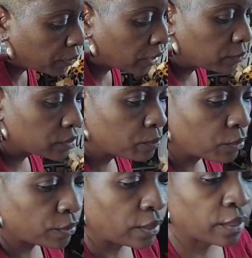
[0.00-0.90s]
baby's
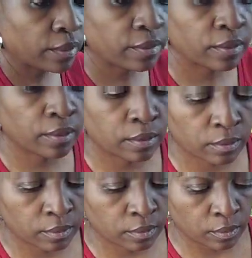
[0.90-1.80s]
breath
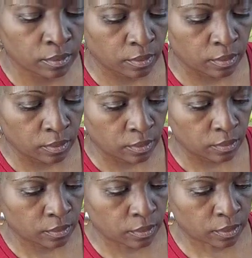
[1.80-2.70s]

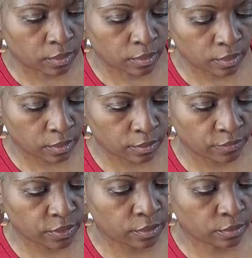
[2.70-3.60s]
that I have
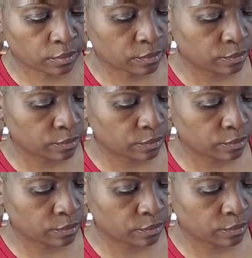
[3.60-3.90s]
here.